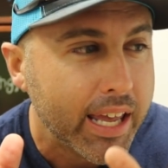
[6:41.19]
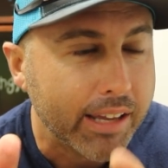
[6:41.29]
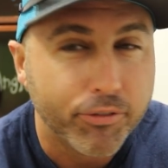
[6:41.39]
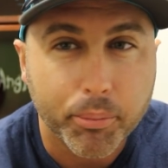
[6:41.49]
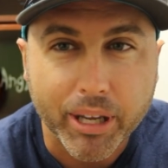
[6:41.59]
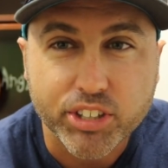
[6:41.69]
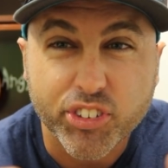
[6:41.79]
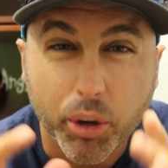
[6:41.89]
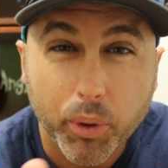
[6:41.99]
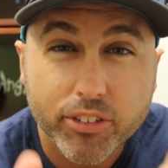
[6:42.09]
information
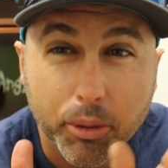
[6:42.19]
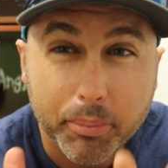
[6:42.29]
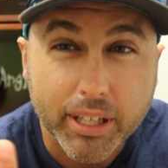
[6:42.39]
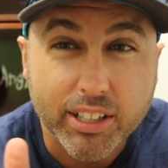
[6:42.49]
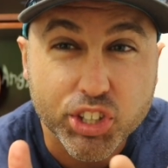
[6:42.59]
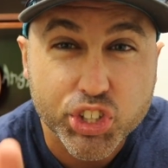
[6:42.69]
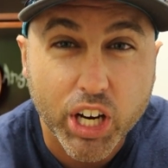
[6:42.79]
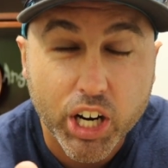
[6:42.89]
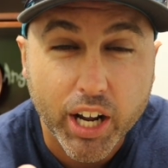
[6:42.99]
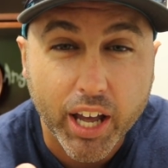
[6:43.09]
that wasn't being shared